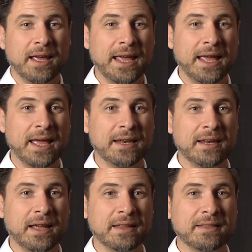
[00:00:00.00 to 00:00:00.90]

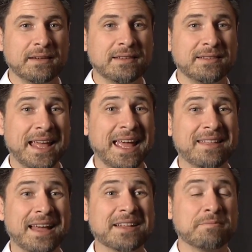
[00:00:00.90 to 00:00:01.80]
And at the end of the day,
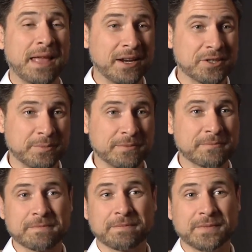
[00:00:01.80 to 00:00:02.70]
that's management.
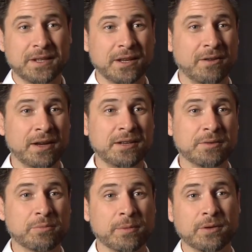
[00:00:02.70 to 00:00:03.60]
You know, I need
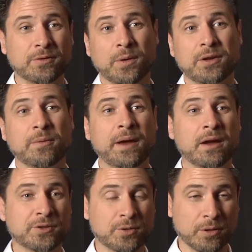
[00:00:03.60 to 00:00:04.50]
to promote 20 domain
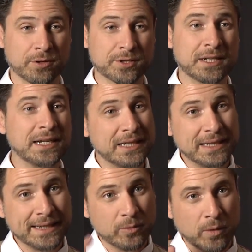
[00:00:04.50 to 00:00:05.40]
controllers.
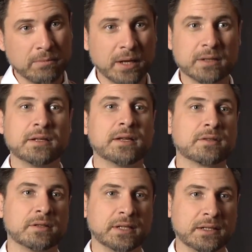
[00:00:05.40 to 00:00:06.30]
Click one button, it's
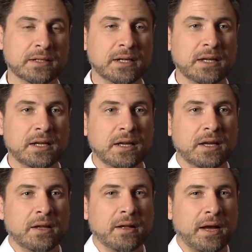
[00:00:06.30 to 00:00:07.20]
all done.
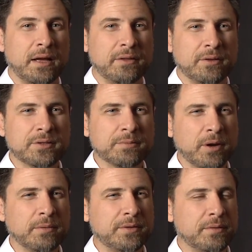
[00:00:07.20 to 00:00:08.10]
I, those are
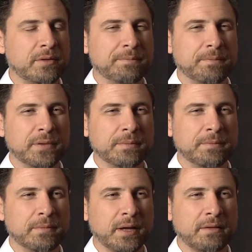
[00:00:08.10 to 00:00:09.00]
probably two of the, the,
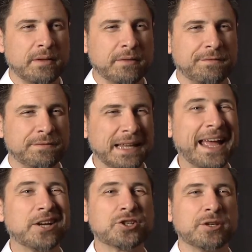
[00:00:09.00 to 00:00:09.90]
I think,
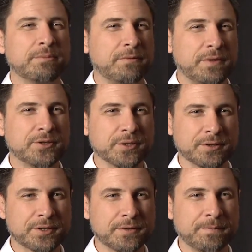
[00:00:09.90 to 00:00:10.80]
flagship
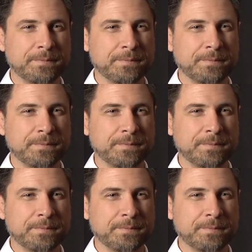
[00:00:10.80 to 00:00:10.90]
features